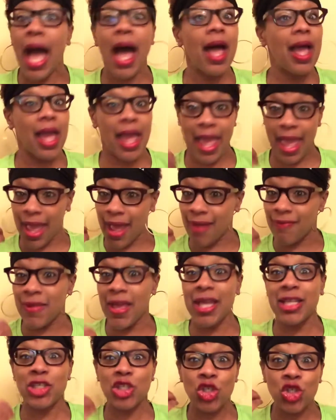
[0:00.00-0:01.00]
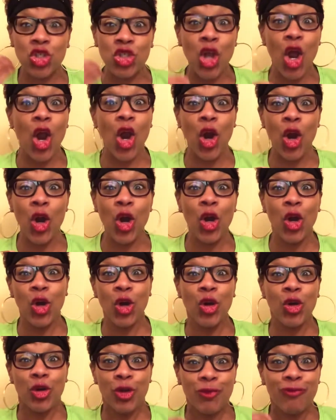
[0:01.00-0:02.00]
Have that
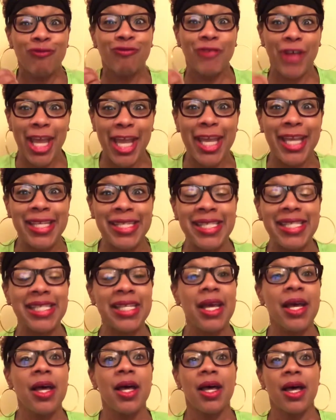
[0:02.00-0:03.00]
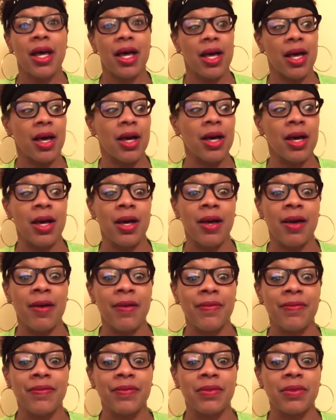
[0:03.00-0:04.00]
stern face
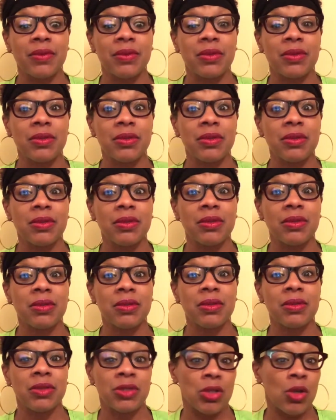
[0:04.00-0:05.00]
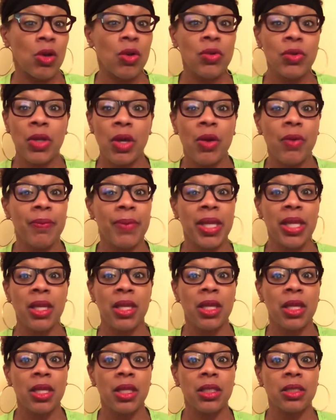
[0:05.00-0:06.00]
of You don't know
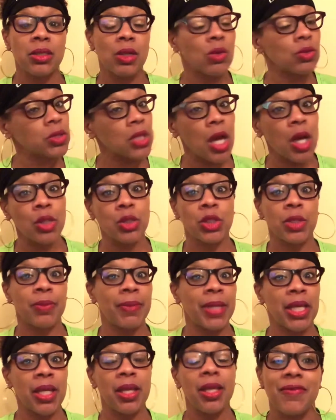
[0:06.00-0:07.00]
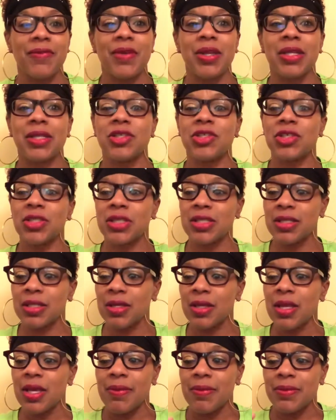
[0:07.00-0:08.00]
me. Don't talk to me. It's just a
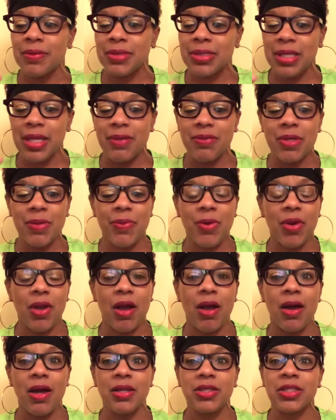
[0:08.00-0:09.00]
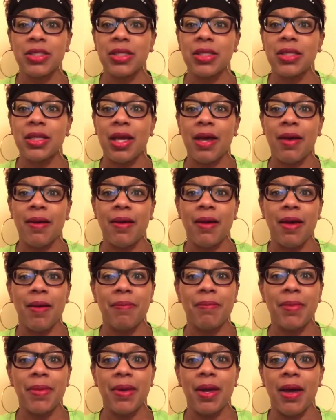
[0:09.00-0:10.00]
safety precaution,
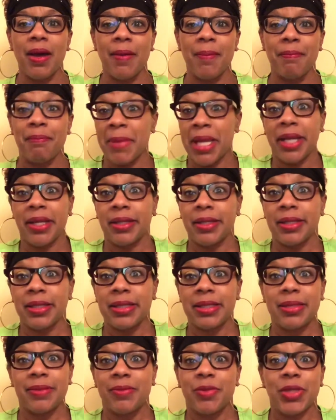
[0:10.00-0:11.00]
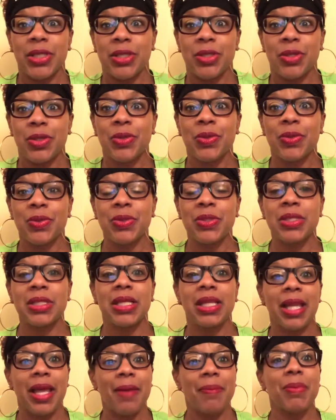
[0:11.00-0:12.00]
a mechanism we use to
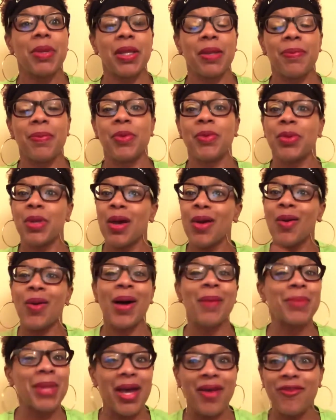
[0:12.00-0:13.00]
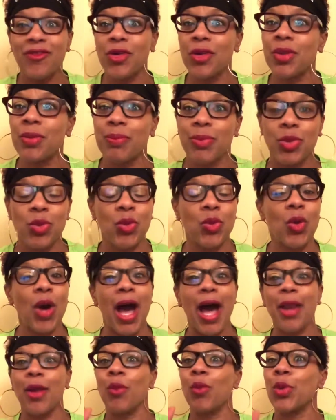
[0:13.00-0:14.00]
let people know I'm not for the bull.
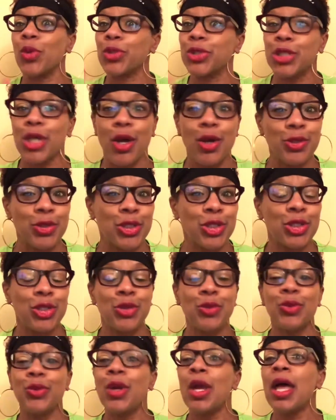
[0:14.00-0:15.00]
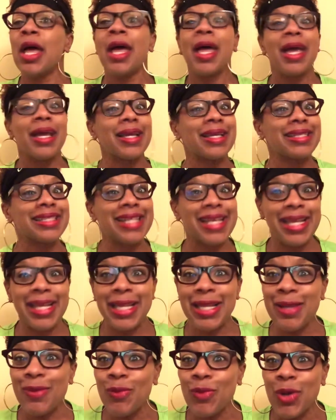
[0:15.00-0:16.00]
I don't want to talk to you. Because
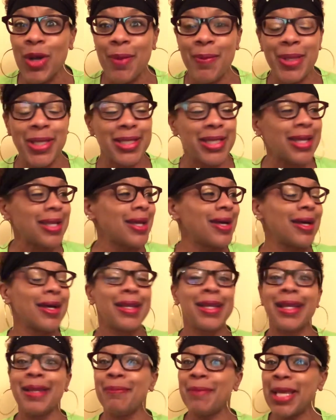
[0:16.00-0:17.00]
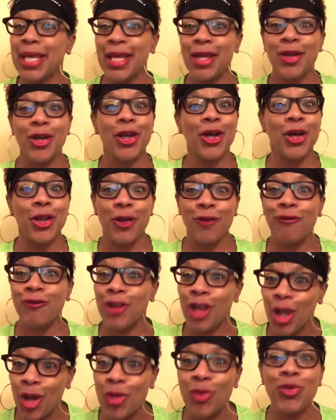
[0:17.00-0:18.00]
any woman, honey, men are going to
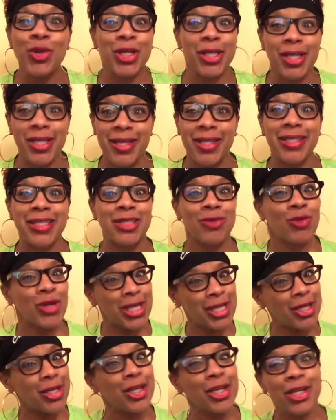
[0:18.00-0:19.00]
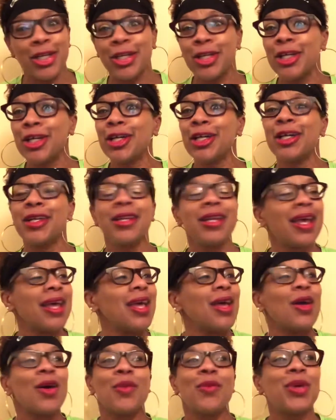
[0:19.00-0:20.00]
flirt with us. We look good.
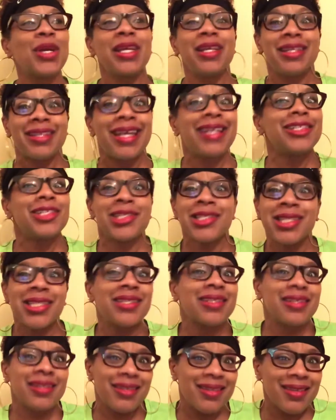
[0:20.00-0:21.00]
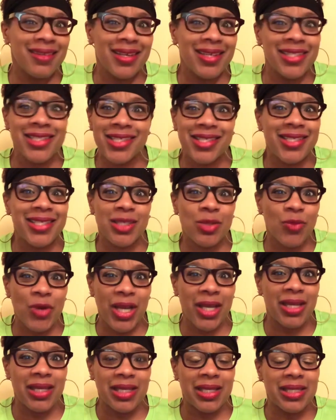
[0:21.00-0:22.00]
It's just the way
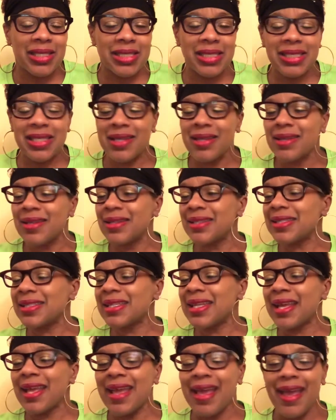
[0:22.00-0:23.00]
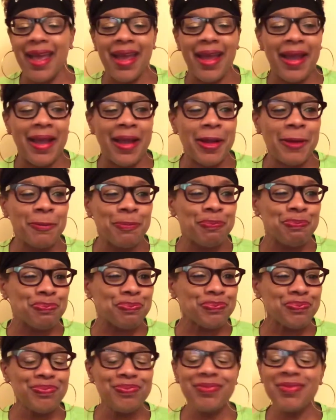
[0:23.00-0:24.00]
it is. They're going to say, hey.
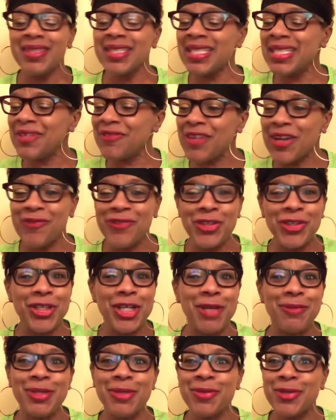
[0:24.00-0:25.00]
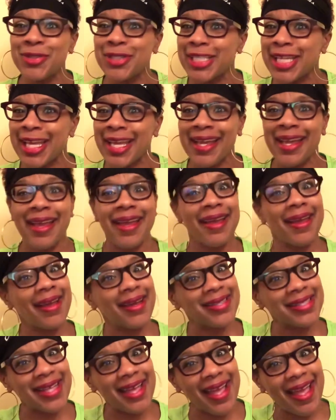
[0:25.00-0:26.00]
And if I feel comfortable saying hey, I
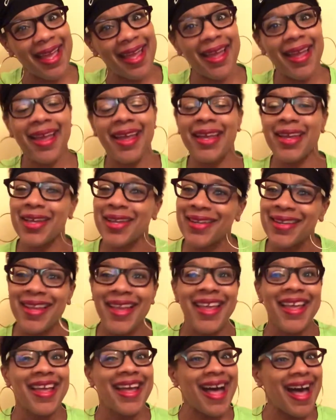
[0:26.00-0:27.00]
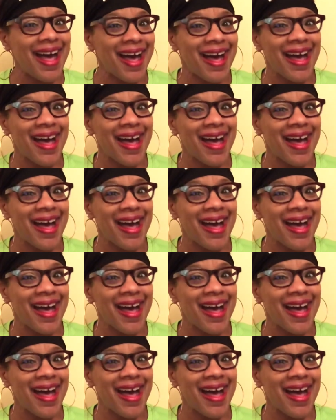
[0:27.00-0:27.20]
say hey and hi,